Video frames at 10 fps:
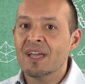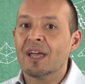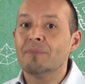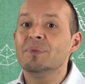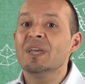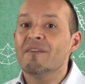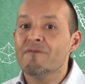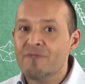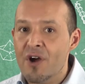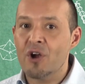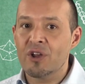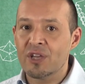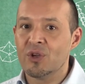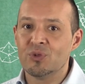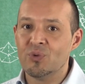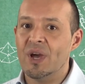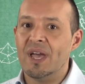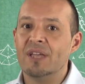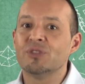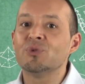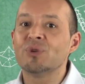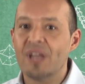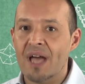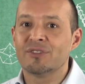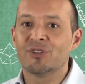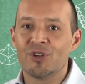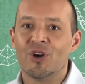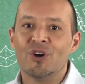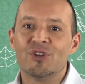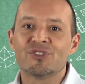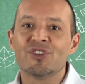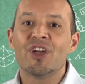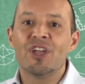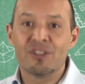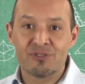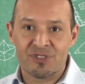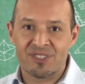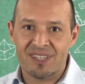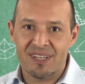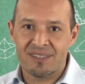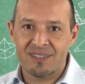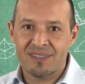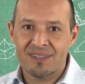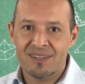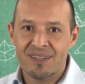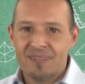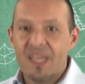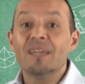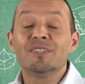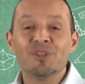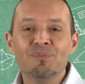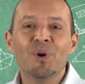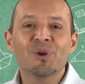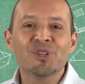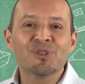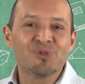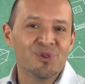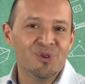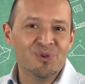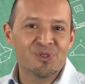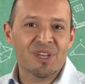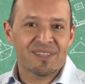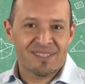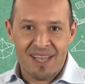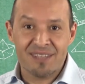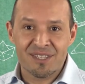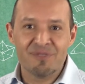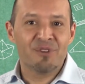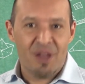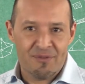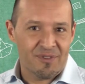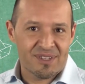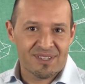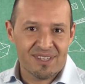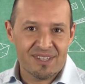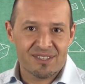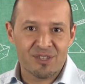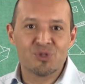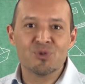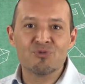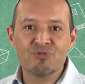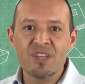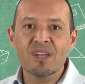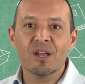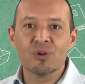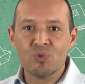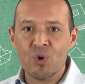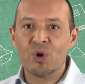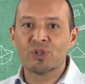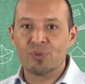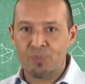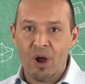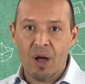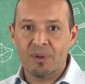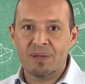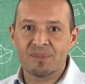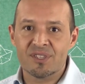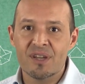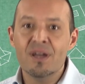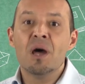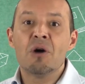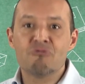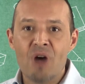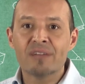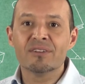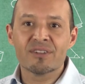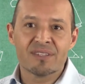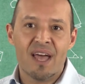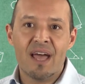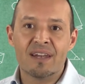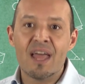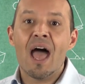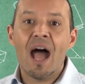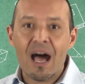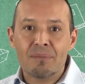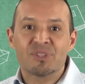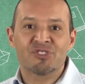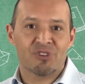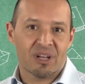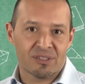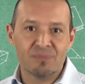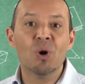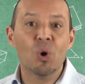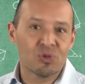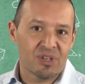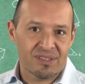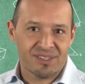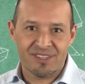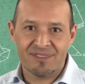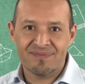can be a very good way to get girls interested. It's important to use extensive references to real-world problems rather than abstract models.